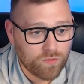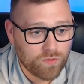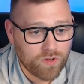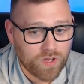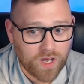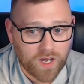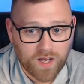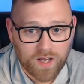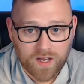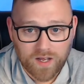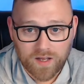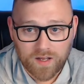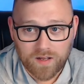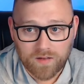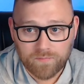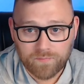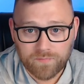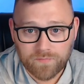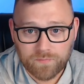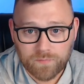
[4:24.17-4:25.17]

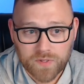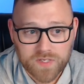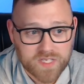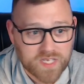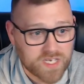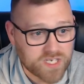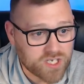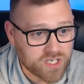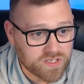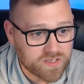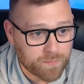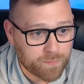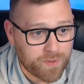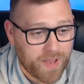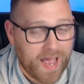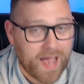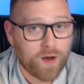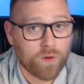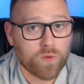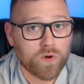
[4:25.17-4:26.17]
positions of
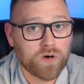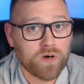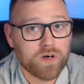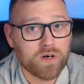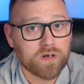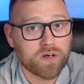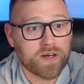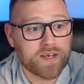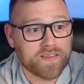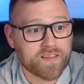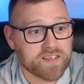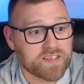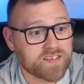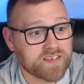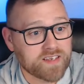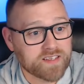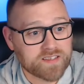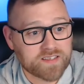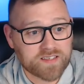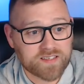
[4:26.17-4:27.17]
power, in the
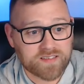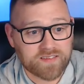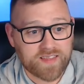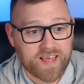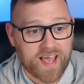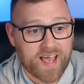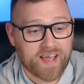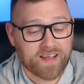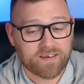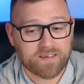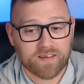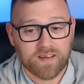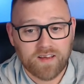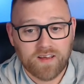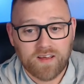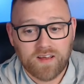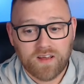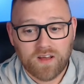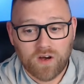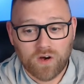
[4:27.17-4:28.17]
sense that,
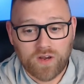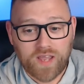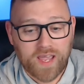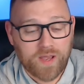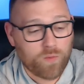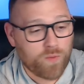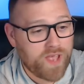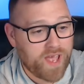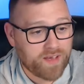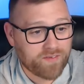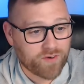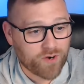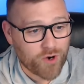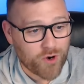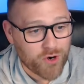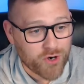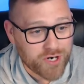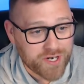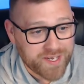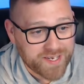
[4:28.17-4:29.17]
okay, we have an
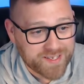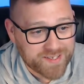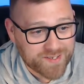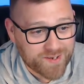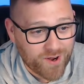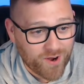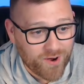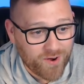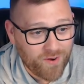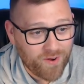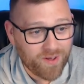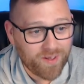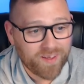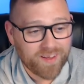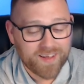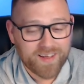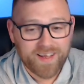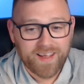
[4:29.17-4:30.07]
earnings call.